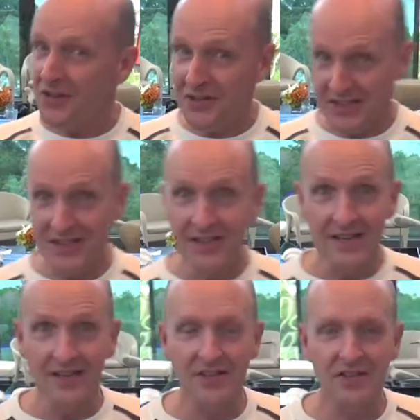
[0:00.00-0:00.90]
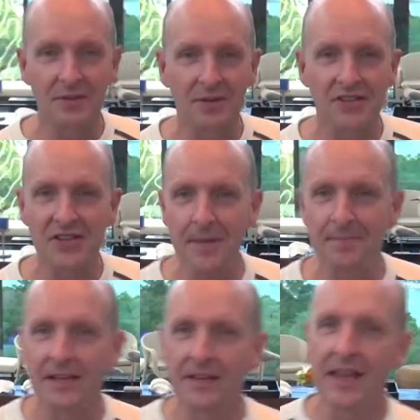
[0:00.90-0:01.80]
You can see that so much is
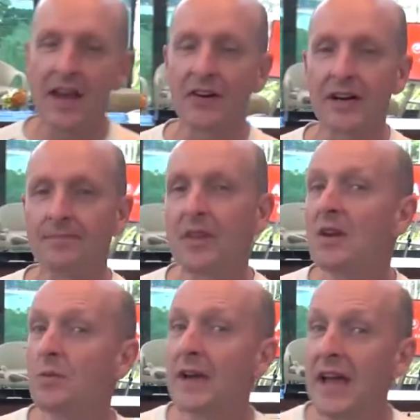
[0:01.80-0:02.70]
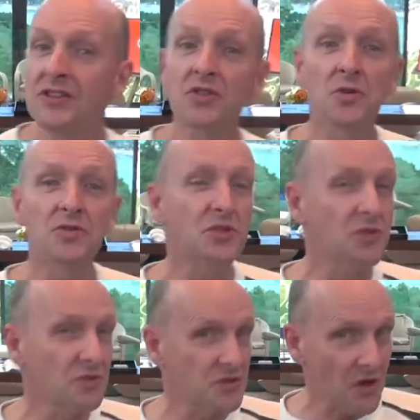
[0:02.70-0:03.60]
happening in the area. We had a talk to
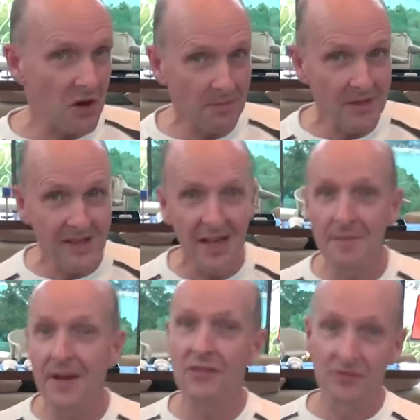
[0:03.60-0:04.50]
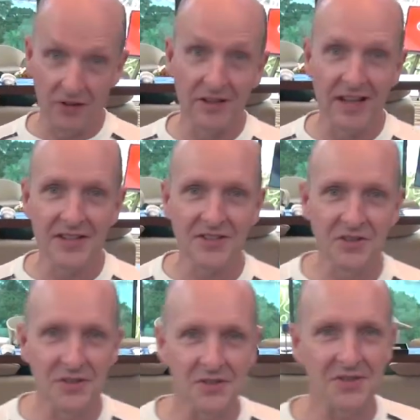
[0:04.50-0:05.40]
Khun about the very
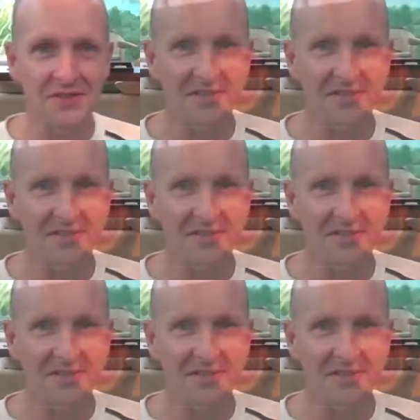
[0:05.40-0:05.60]
latest news.